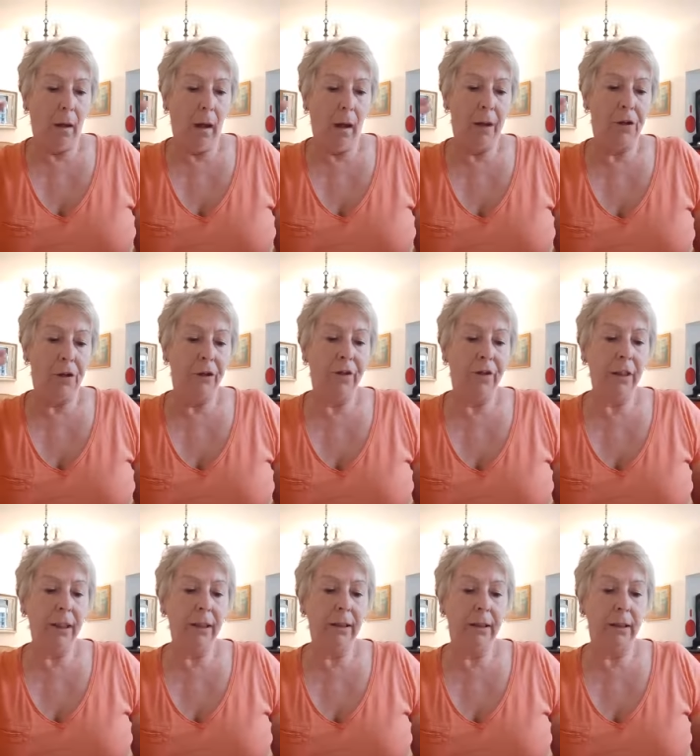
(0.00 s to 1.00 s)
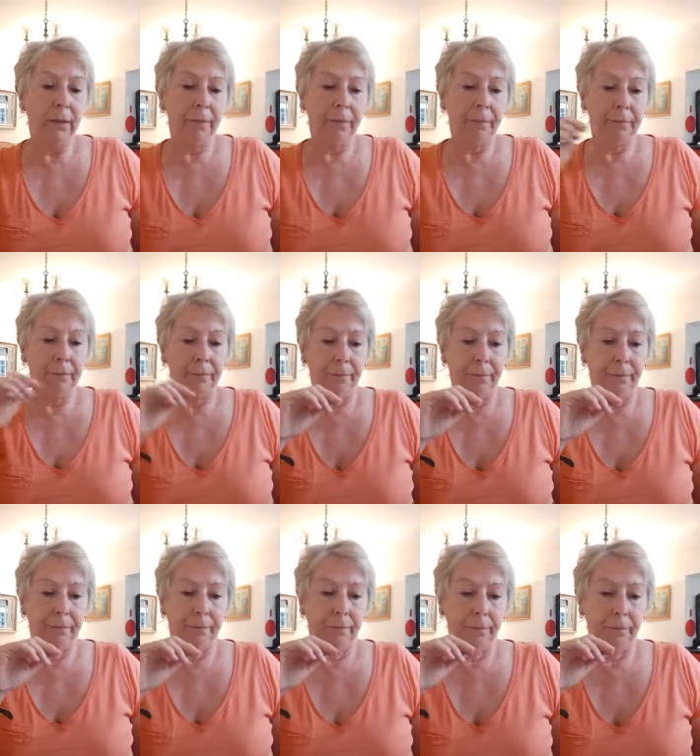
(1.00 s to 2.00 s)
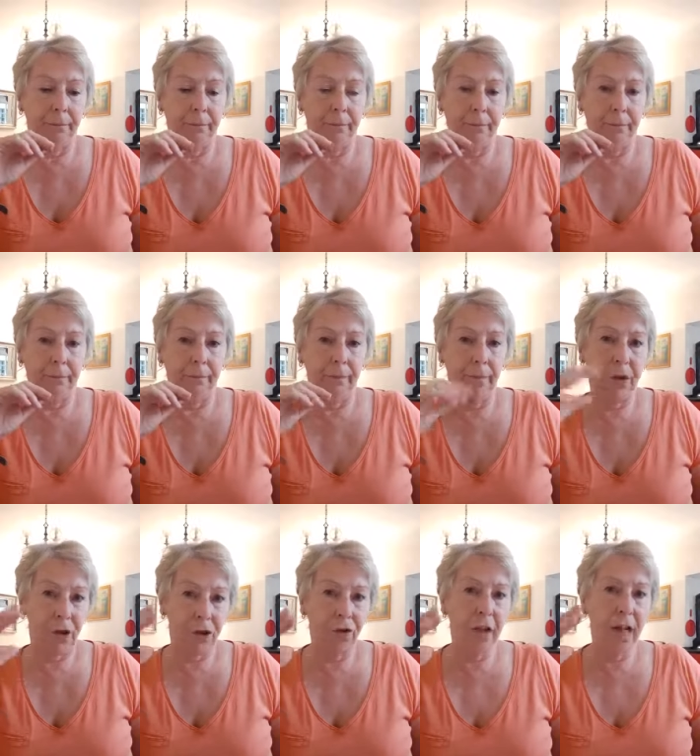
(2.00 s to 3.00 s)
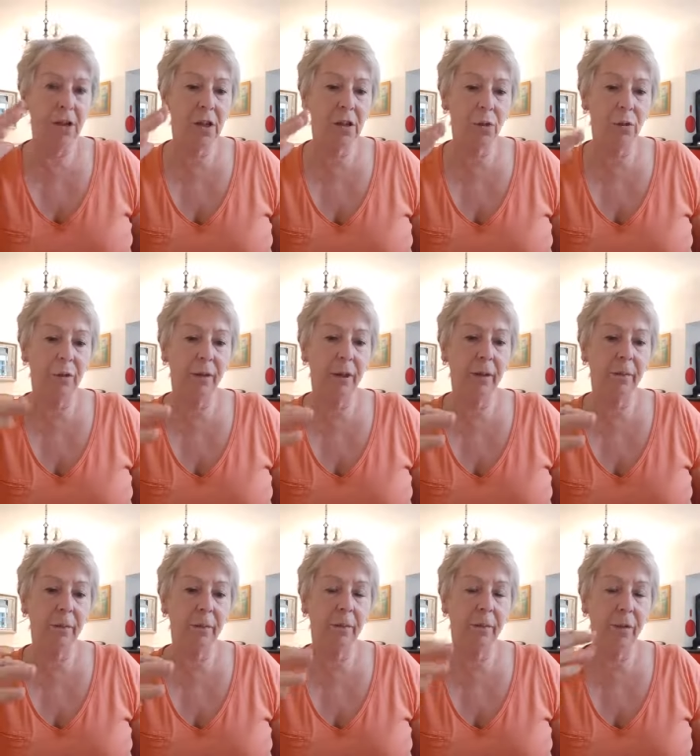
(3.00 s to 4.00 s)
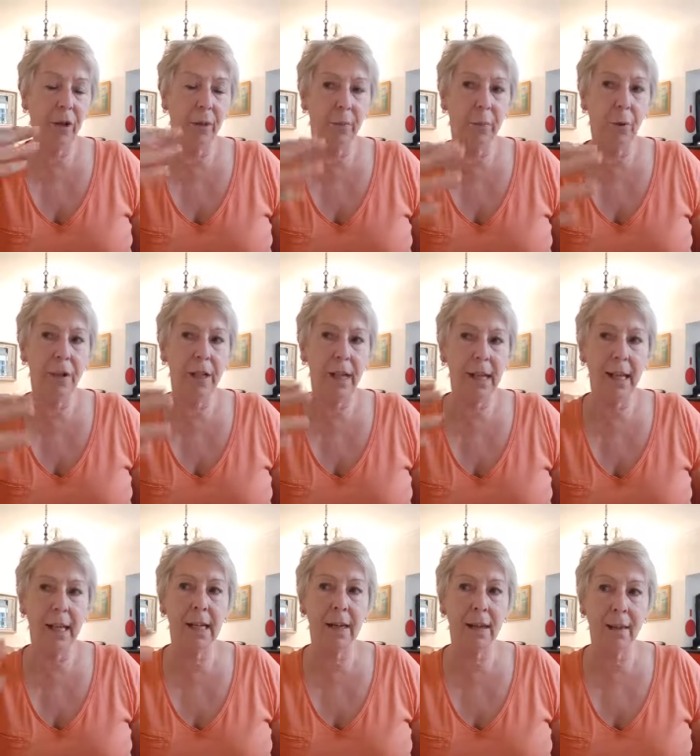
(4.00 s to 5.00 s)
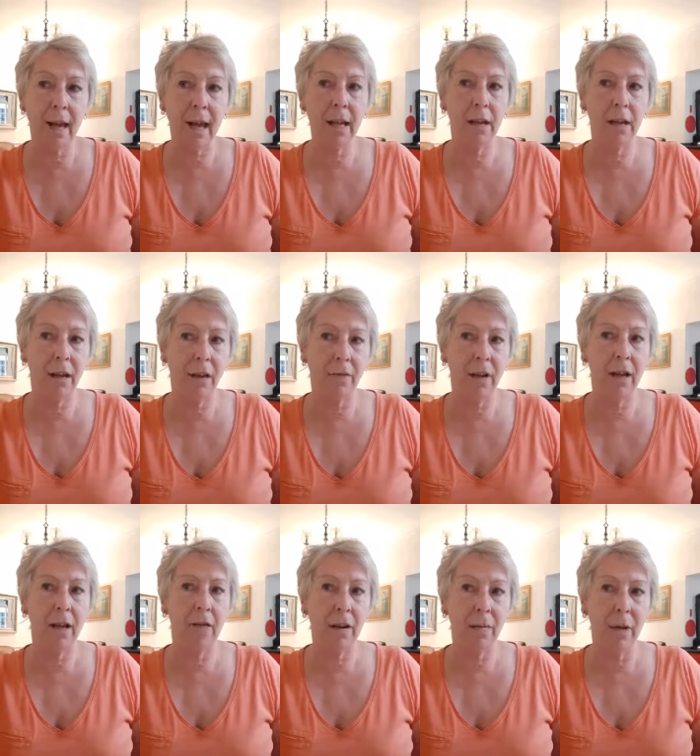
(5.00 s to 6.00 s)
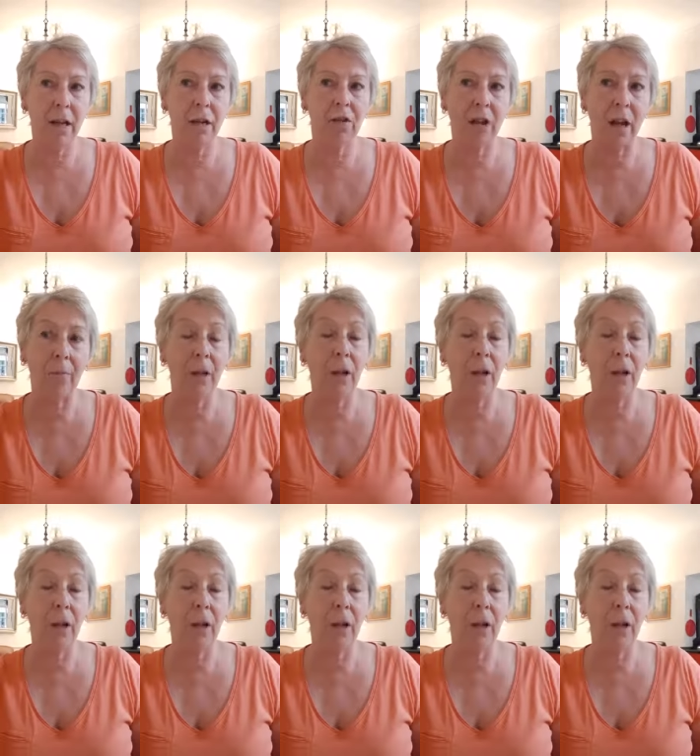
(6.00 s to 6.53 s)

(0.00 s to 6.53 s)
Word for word: and you feel ill. The stress is over. Your body says, Thank you very much. I'm